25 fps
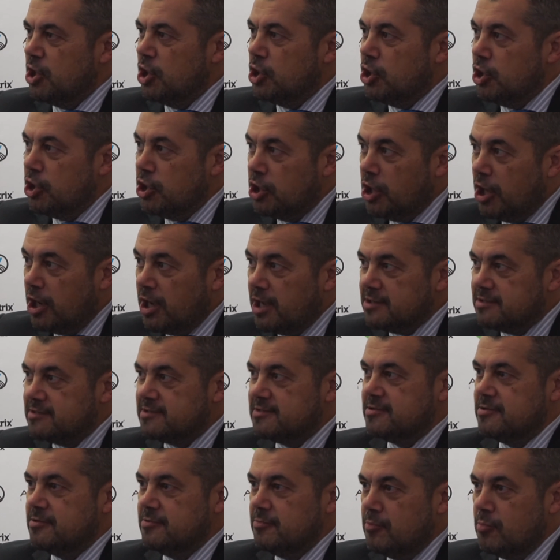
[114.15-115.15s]

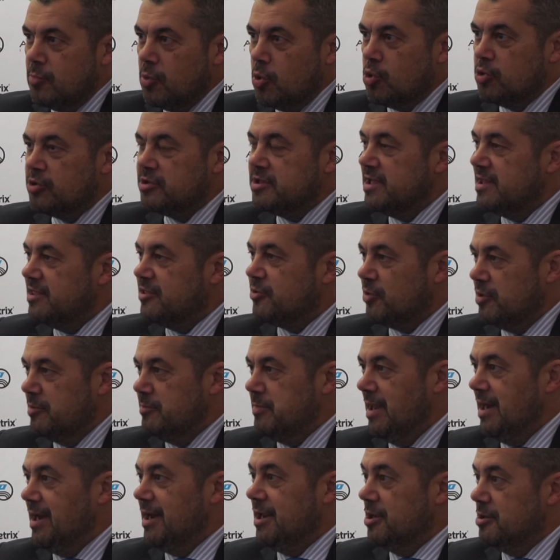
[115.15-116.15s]
not more than 3
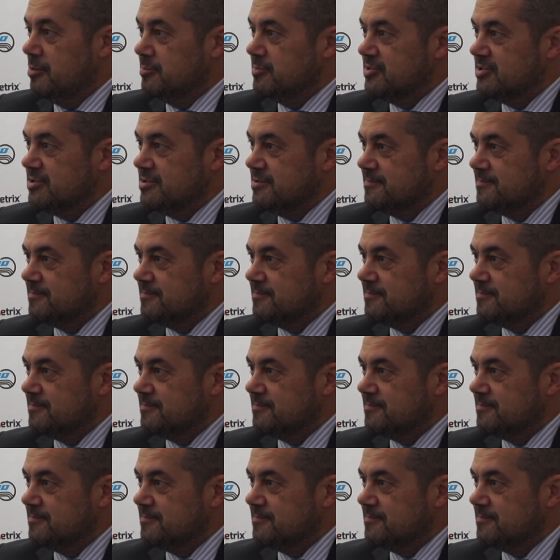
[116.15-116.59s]
millions.